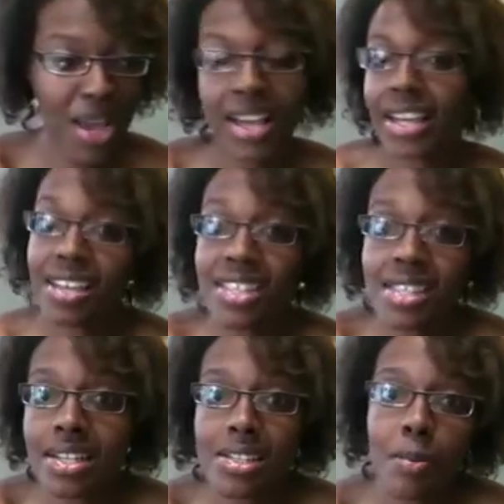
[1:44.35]
I give this
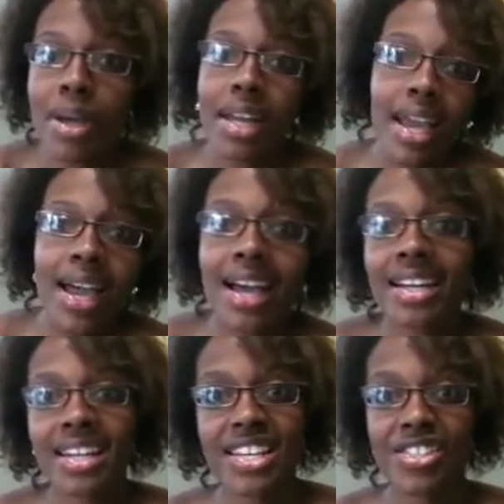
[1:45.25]
kidney to my
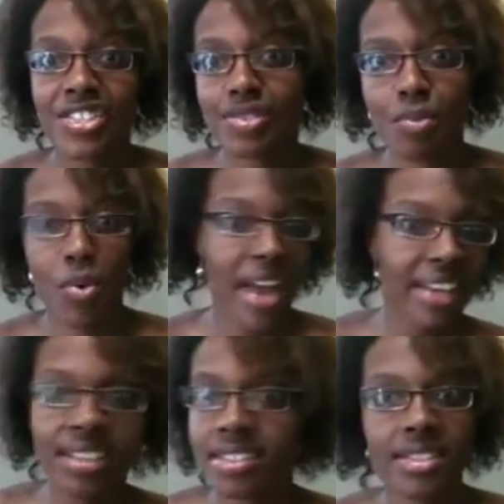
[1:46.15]
dad and he just
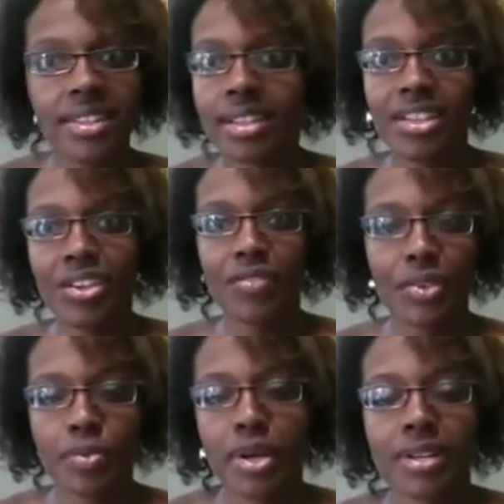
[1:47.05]
miraculously,
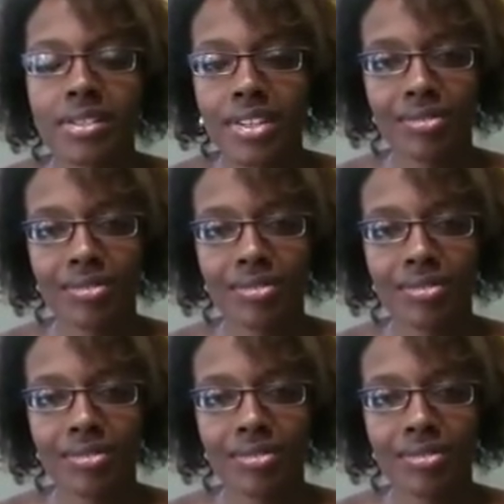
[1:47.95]
feels better.